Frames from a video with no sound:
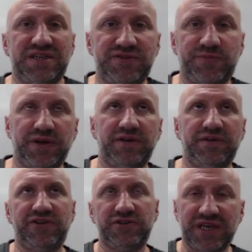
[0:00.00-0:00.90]
but if you
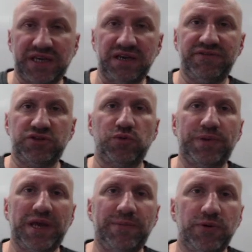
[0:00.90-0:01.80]
take individual
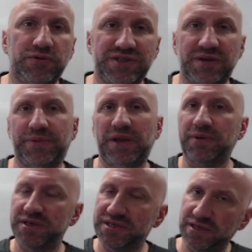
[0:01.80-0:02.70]
people, some people are going to
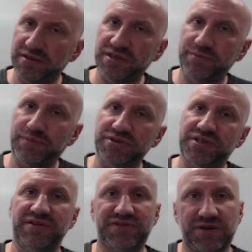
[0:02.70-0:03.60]
see some positives,
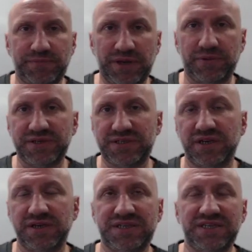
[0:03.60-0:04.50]
some people are going to
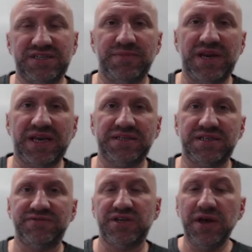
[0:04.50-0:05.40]
see some negatives.
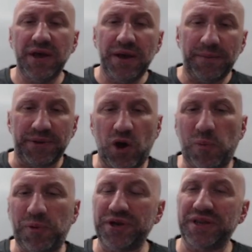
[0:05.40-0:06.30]
But the whole
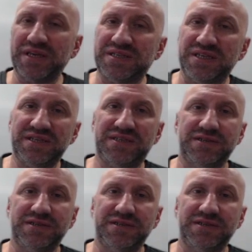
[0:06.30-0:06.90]
point of this is,